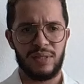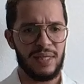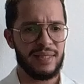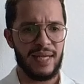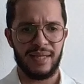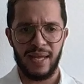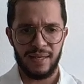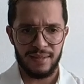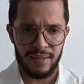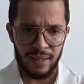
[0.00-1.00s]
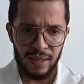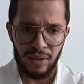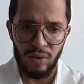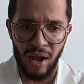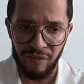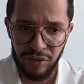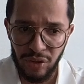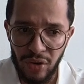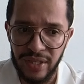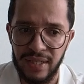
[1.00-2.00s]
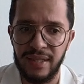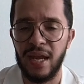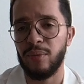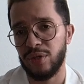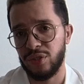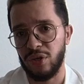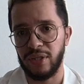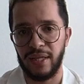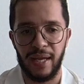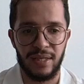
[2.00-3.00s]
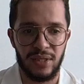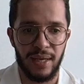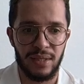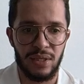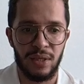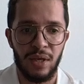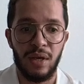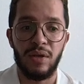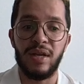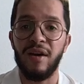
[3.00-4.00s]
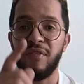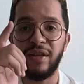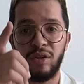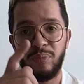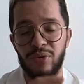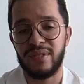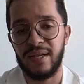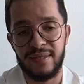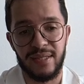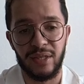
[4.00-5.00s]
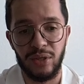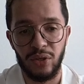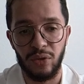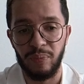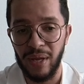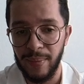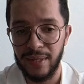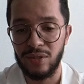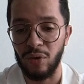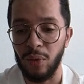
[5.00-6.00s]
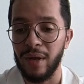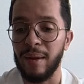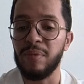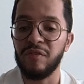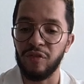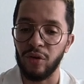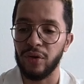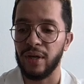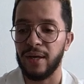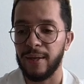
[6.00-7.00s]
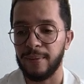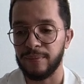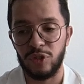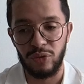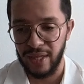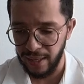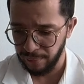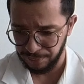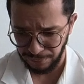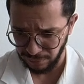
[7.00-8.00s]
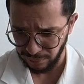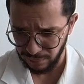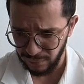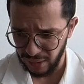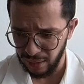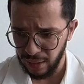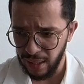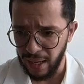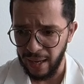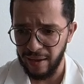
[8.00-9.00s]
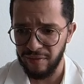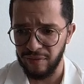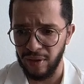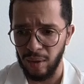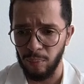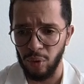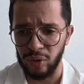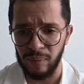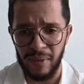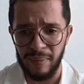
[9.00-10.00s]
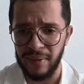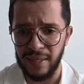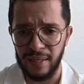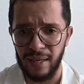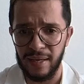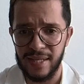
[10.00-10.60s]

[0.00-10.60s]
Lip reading: till 10 days. You have 30-day return and exchange. You have 100% secure payment. So before today, I've bought maybe